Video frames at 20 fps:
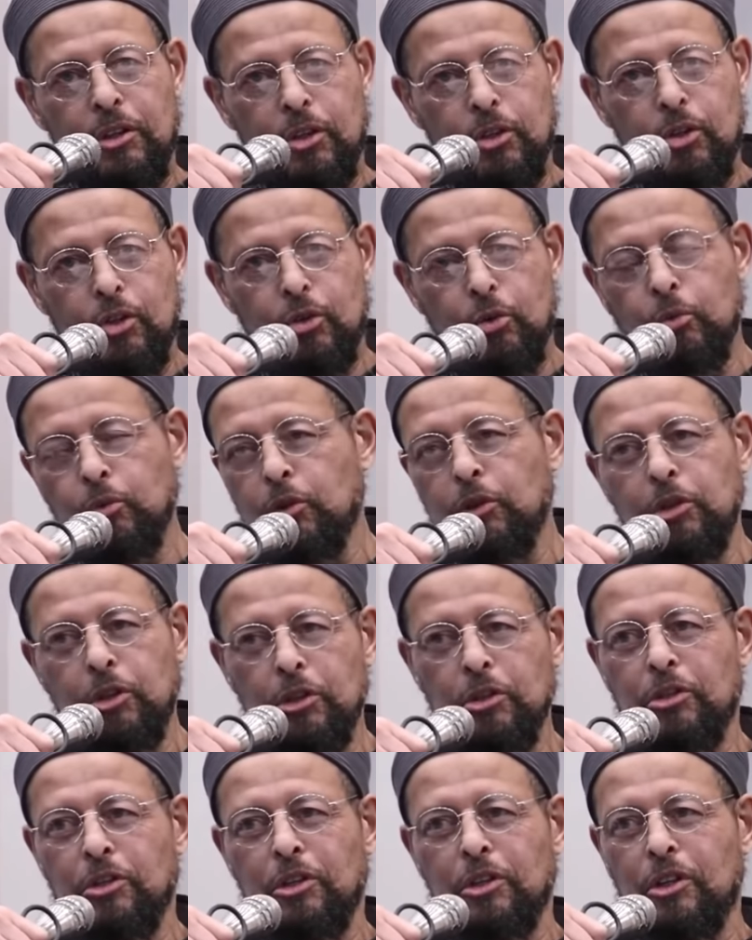the
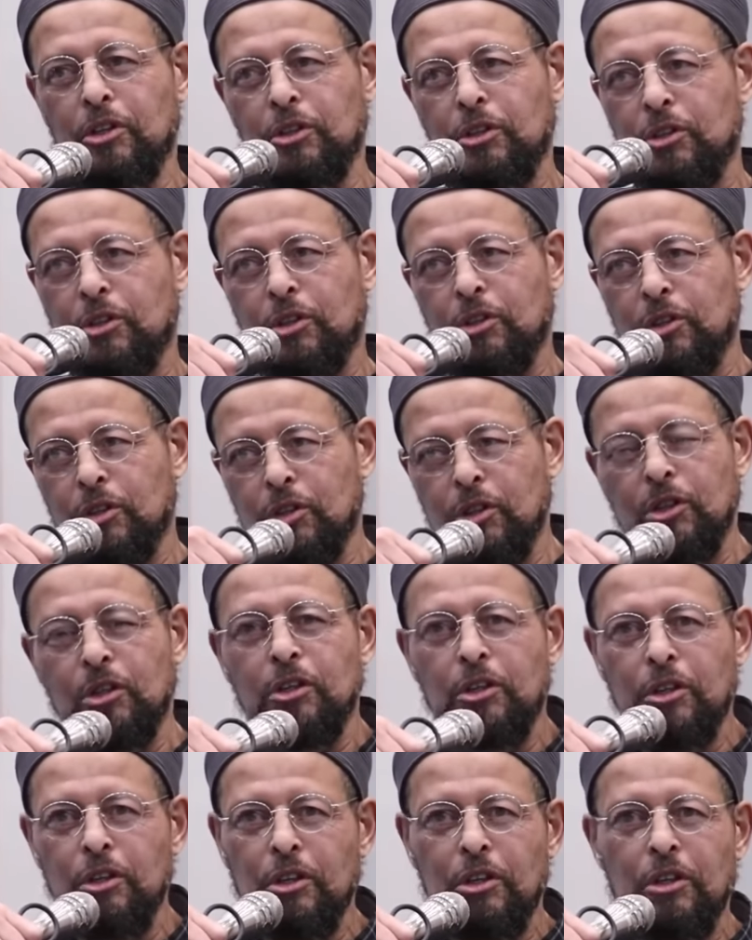Sunnis, against the
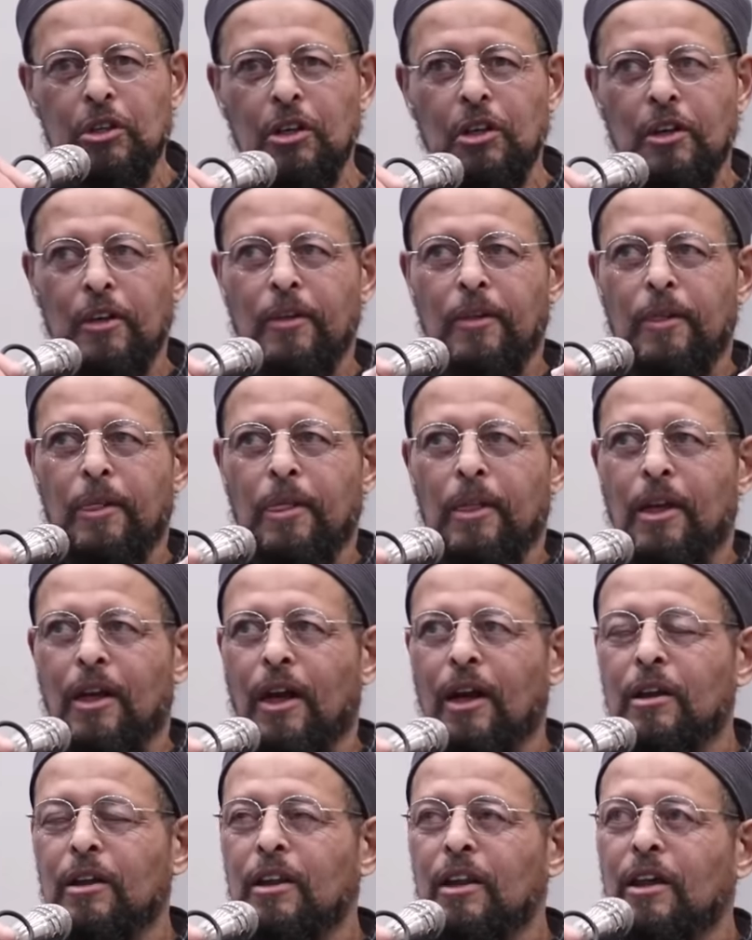Shi'i,
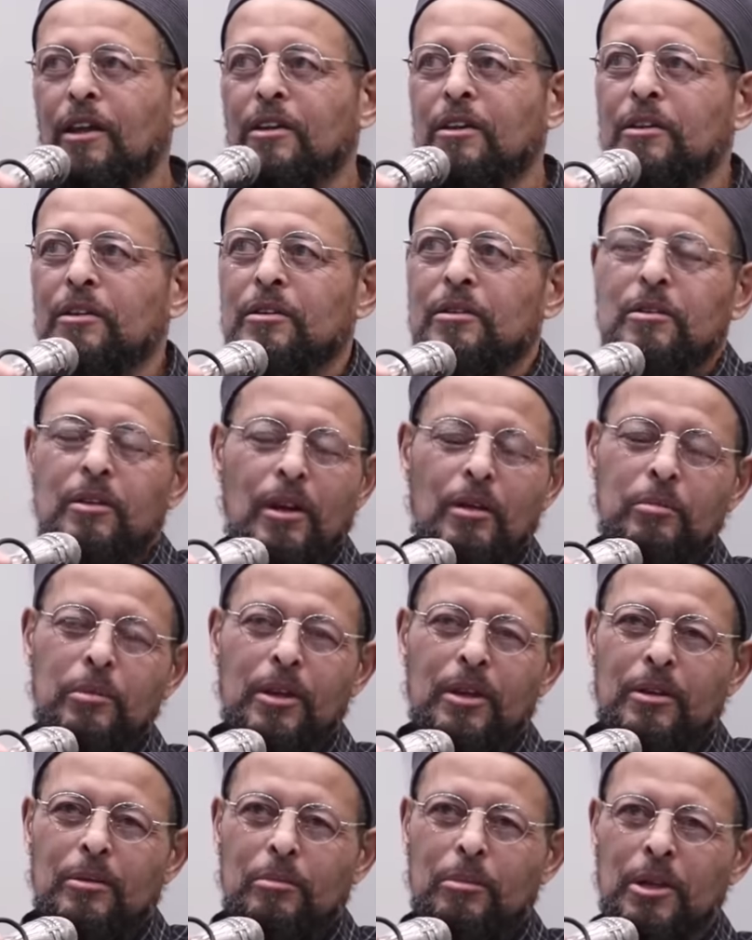and I'm
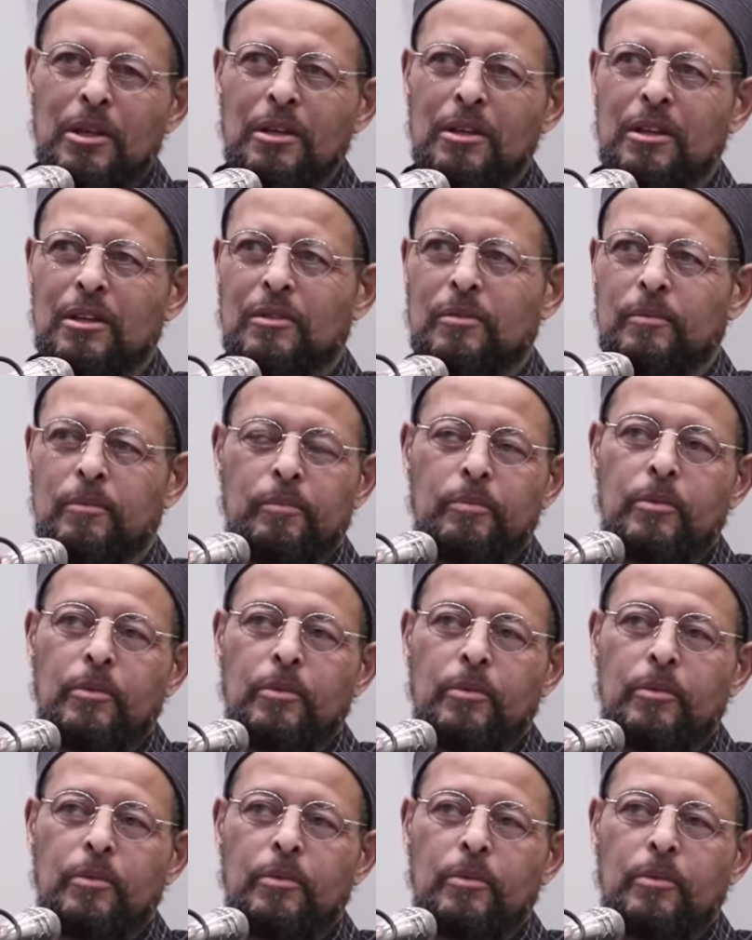like, man.